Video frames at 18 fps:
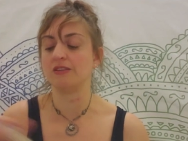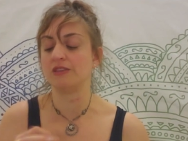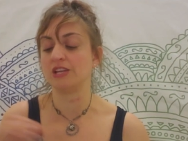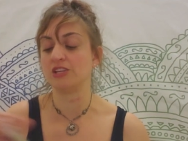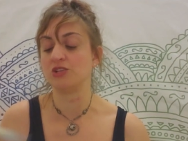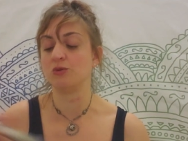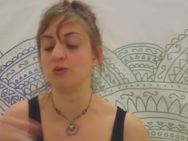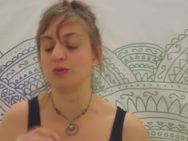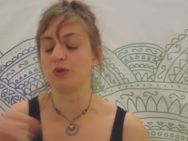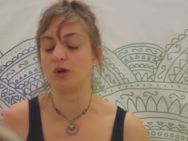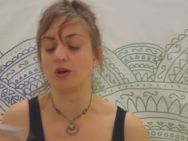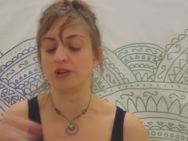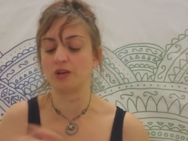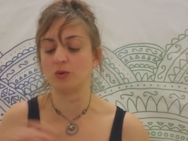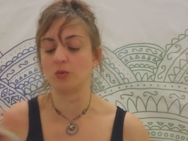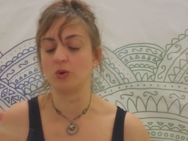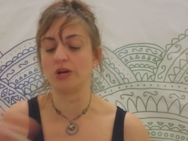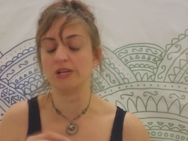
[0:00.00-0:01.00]
than you thought
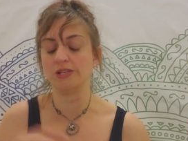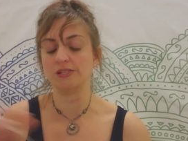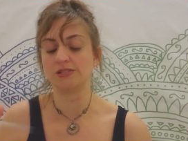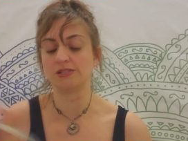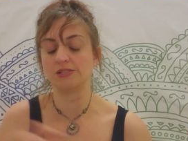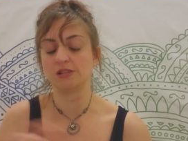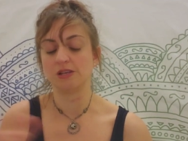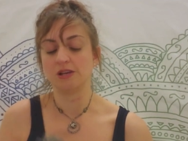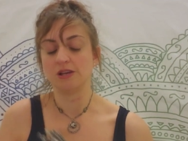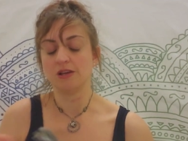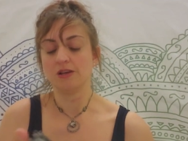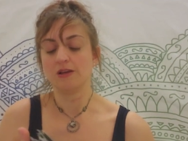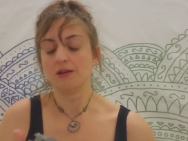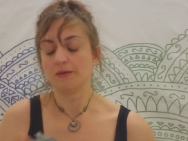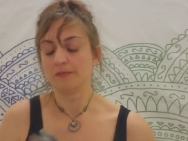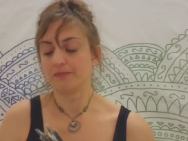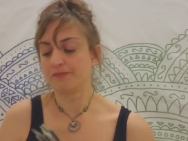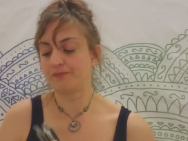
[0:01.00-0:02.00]
it was.
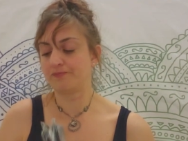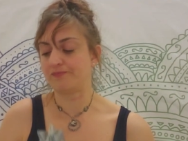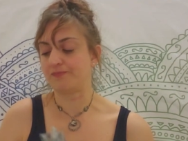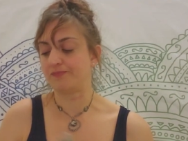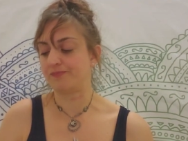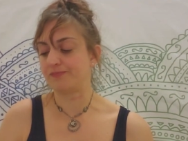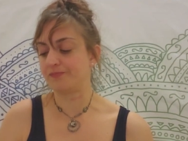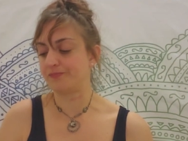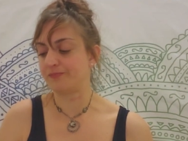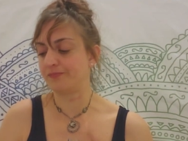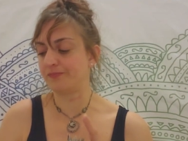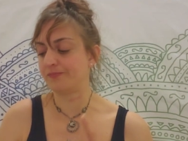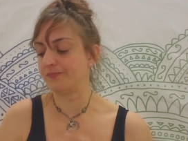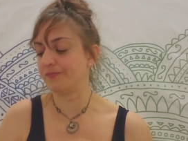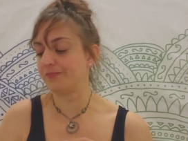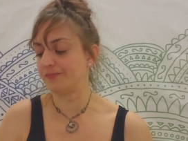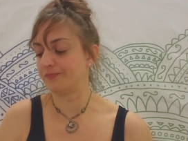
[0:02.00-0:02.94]
Hmm.